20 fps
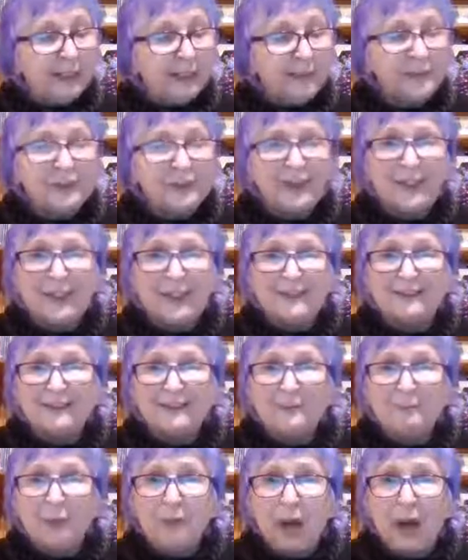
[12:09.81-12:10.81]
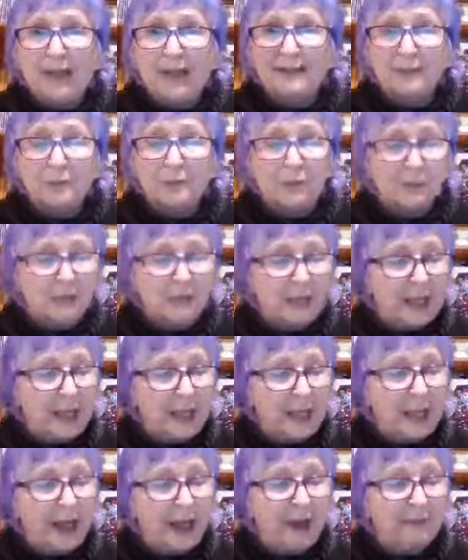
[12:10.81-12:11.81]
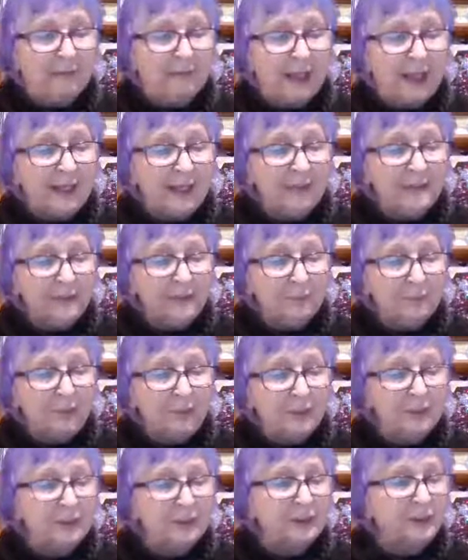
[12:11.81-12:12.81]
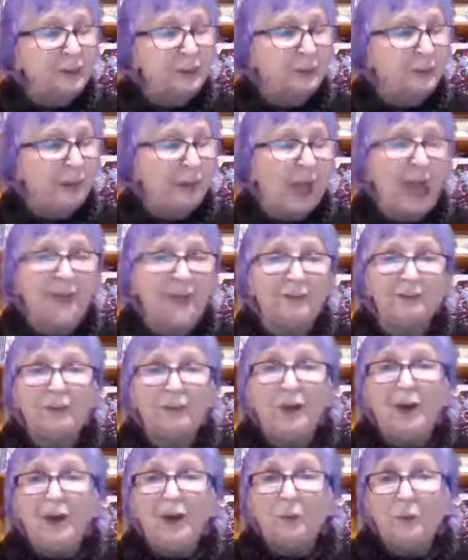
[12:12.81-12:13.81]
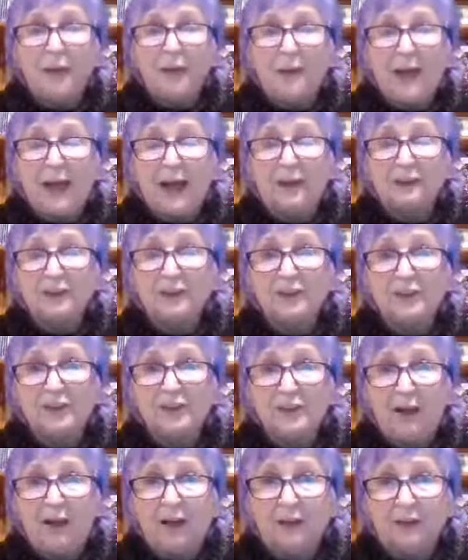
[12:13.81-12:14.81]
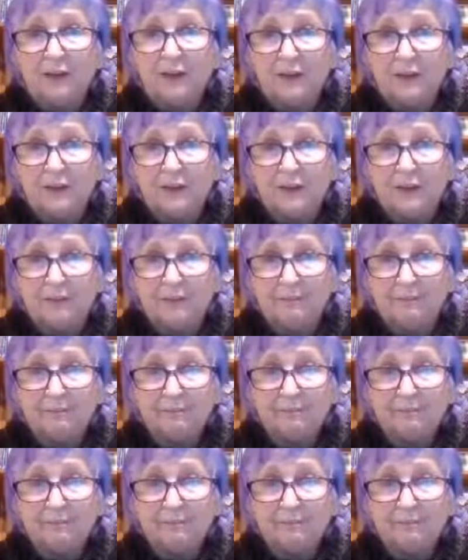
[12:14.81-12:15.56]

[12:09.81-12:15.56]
you see, it's impossible to have a spiritual life without solitude.